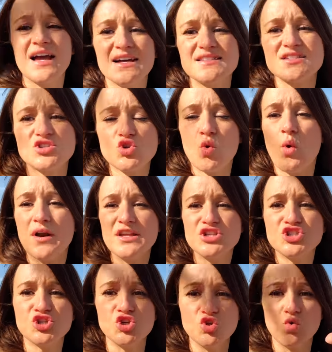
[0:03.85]
S
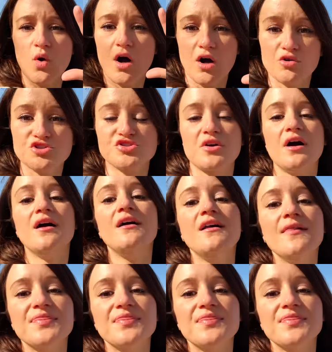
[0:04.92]
twenty-two Ultra.